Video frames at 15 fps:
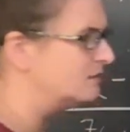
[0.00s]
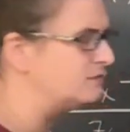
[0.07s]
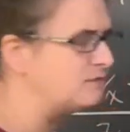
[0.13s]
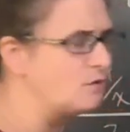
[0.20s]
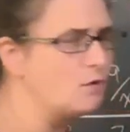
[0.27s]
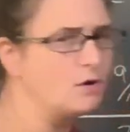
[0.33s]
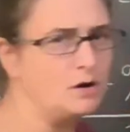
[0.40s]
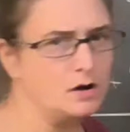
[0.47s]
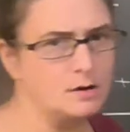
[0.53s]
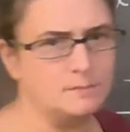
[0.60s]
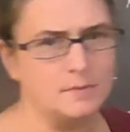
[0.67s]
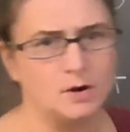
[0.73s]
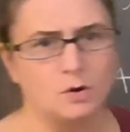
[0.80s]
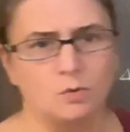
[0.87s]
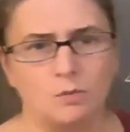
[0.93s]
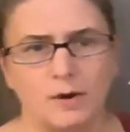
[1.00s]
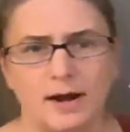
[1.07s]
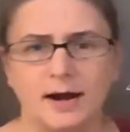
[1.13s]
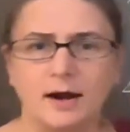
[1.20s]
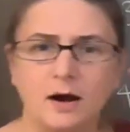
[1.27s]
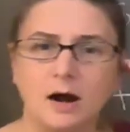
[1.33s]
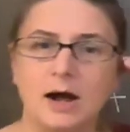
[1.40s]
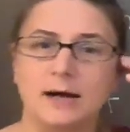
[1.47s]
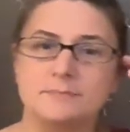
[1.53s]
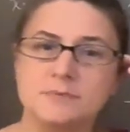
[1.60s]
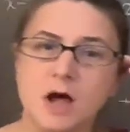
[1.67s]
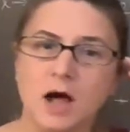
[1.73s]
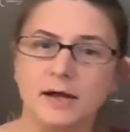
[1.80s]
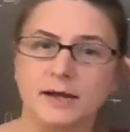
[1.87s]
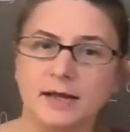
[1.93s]
a form where I'm
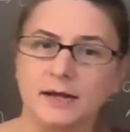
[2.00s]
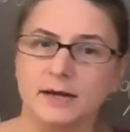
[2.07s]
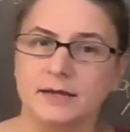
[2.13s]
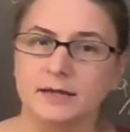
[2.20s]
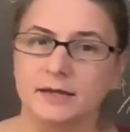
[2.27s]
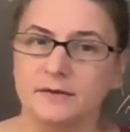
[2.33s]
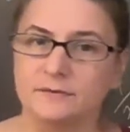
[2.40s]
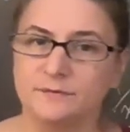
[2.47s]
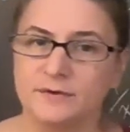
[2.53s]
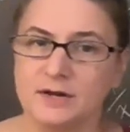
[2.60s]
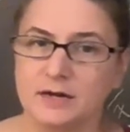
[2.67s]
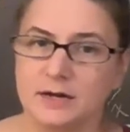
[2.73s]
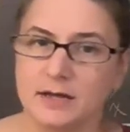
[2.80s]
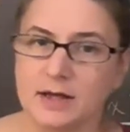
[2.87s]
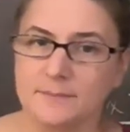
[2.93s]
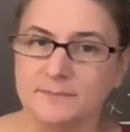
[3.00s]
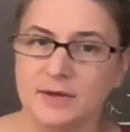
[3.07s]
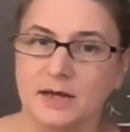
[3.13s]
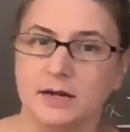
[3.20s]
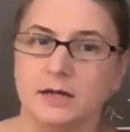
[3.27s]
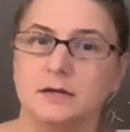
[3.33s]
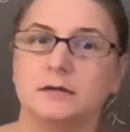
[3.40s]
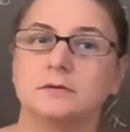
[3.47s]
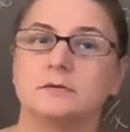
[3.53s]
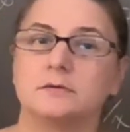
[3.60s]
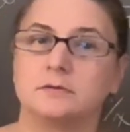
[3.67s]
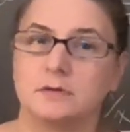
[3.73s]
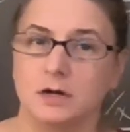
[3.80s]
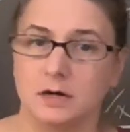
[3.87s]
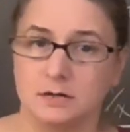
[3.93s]
not getting infinity, I'm getting
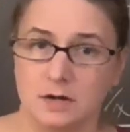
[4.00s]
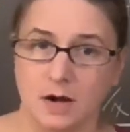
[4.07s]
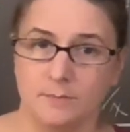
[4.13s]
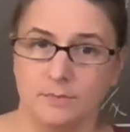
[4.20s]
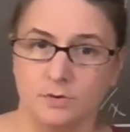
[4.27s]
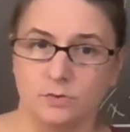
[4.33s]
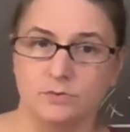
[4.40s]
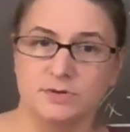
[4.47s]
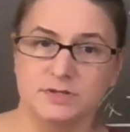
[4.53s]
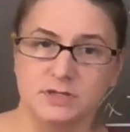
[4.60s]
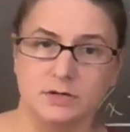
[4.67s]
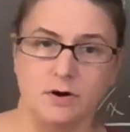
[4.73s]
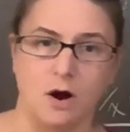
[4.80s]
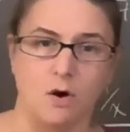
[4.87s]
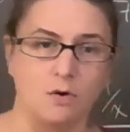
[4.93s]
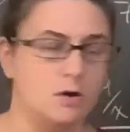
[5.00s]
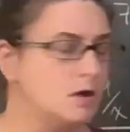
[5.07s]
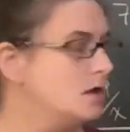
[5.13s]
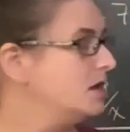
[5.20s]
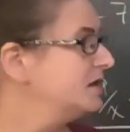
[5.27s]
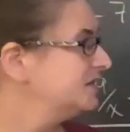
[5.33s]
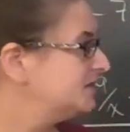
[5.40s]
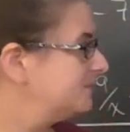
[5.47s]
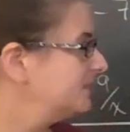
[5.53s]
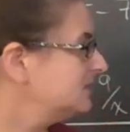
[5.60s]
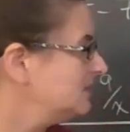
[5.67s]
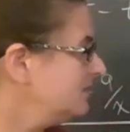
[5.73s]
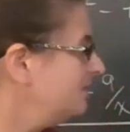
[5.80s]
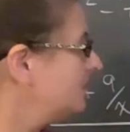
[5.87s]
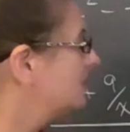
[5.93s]
a number or 0.
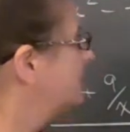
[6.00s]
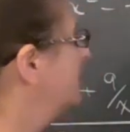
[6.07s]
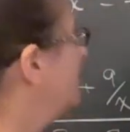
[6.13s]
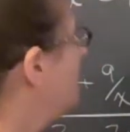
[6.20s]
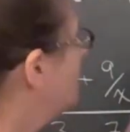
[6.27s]
Specifically,